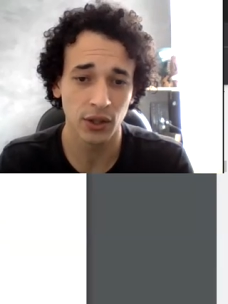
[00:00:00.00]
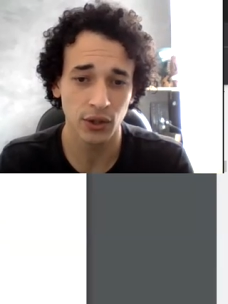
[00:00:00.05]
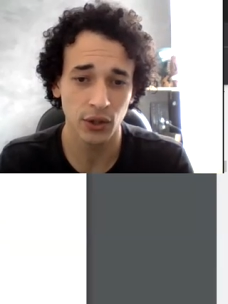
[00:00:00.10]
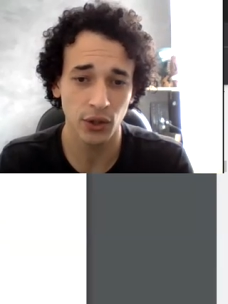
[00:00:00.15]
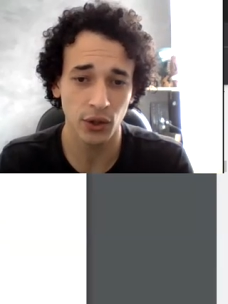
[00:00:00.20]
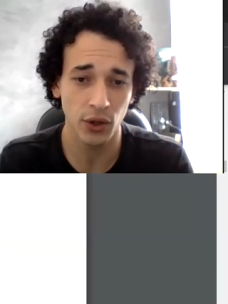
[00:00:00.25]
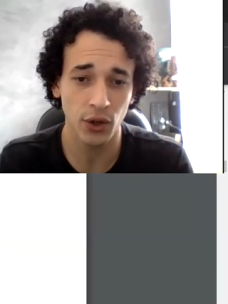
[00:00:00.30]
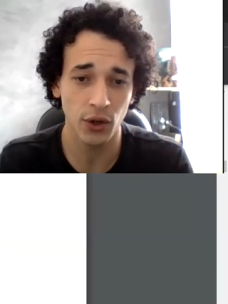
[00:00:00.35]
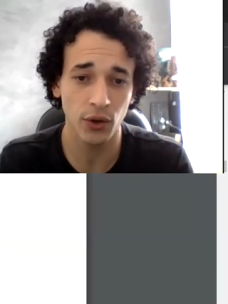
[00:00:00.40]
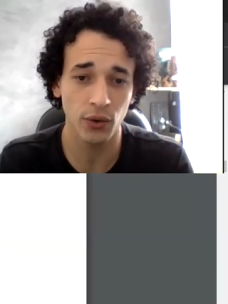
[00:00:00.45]

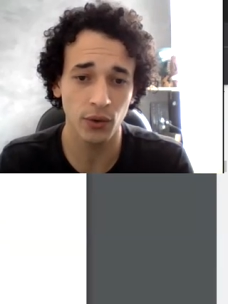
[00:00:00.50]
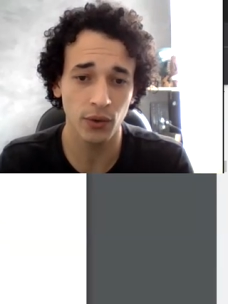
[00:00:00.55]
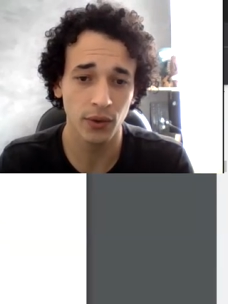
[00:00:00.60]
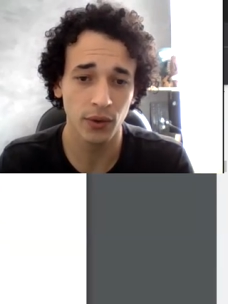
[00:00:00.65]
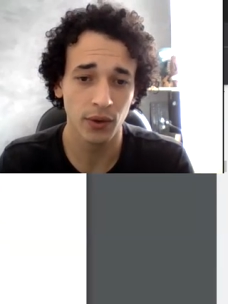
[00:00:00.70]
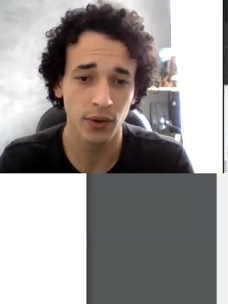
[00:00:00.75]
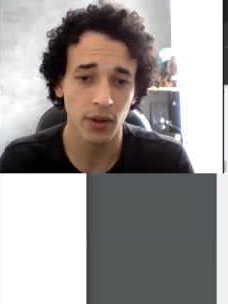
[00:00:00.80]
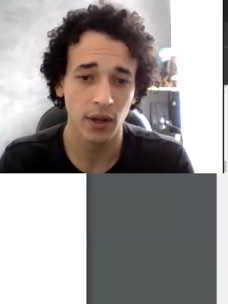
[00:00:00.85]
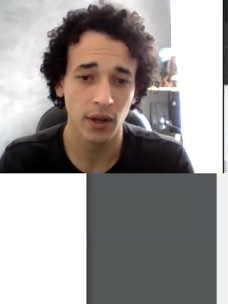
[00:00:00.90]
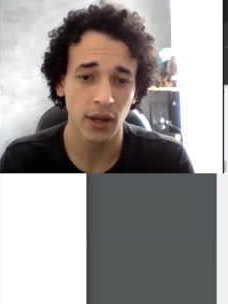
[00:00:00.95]
to you
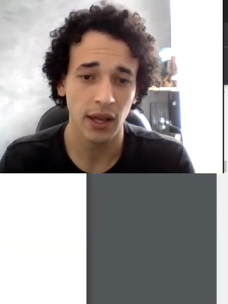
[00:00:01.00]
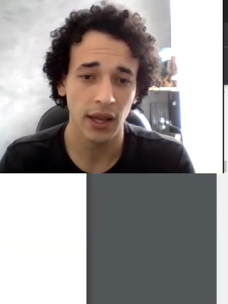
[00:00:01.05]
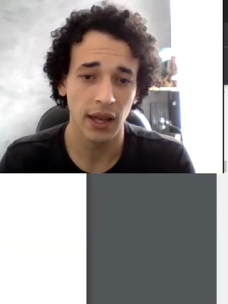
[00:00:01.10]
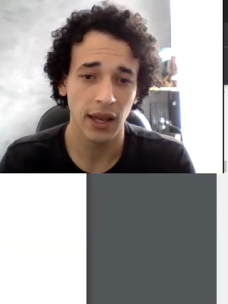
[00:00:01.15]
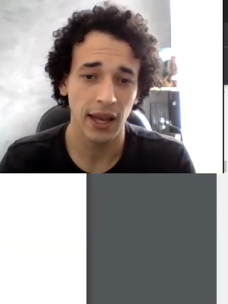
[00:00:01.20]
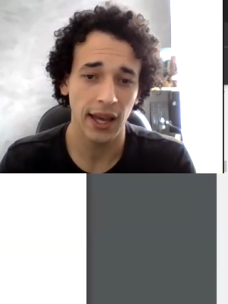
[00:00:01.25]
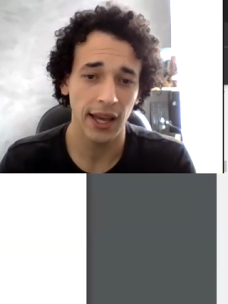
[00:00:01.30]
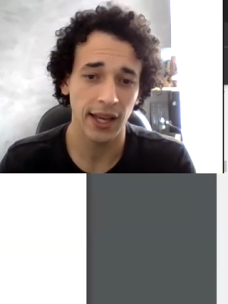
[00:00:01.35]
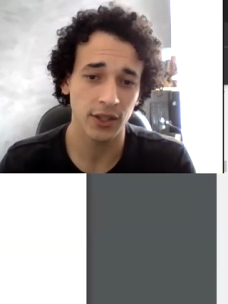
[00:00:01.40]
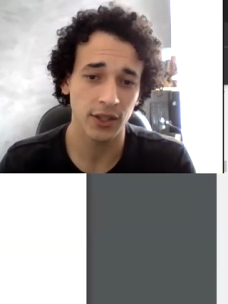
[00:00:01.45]

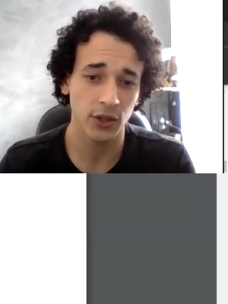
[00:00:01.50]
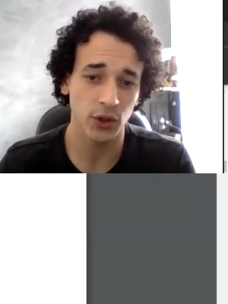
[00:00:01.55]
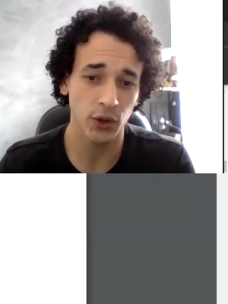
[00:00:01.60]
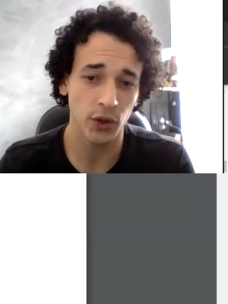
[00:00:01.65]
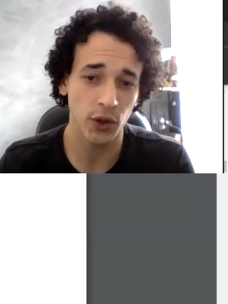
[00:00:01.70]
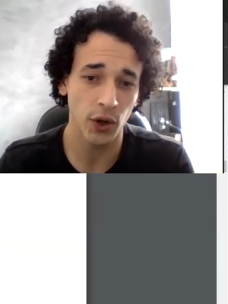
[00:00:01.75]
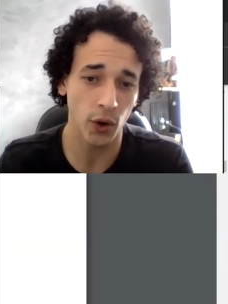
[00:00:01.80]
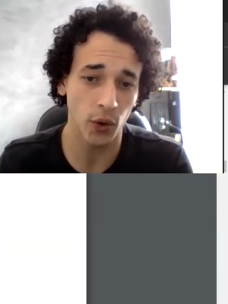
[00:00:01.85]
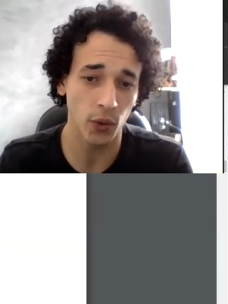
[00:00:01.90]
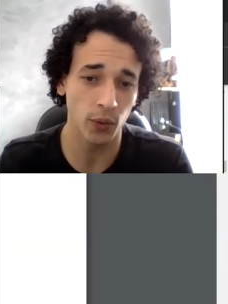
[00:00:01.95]
as
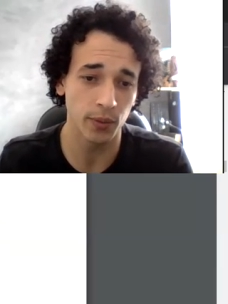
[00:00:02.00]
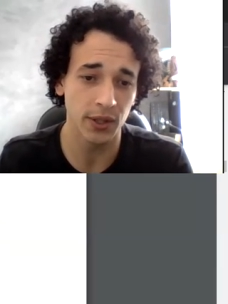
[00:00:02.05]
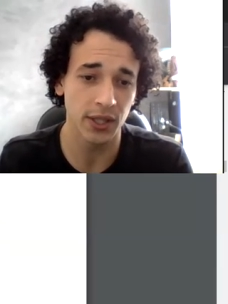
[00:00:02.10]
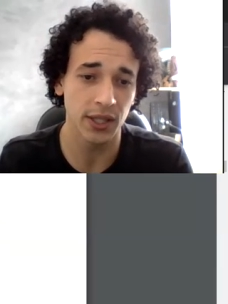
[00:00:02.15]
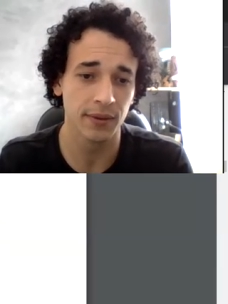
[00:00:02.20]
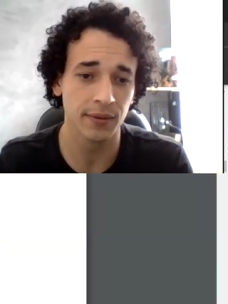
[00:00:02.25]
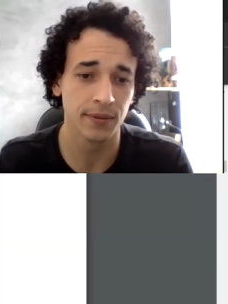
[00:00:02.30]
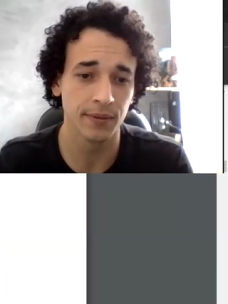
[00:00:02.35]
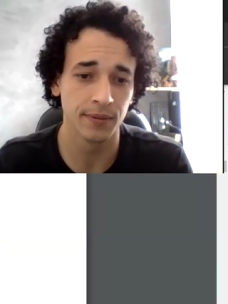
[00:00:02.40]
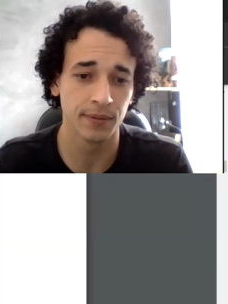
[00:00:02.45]
you'd hoped.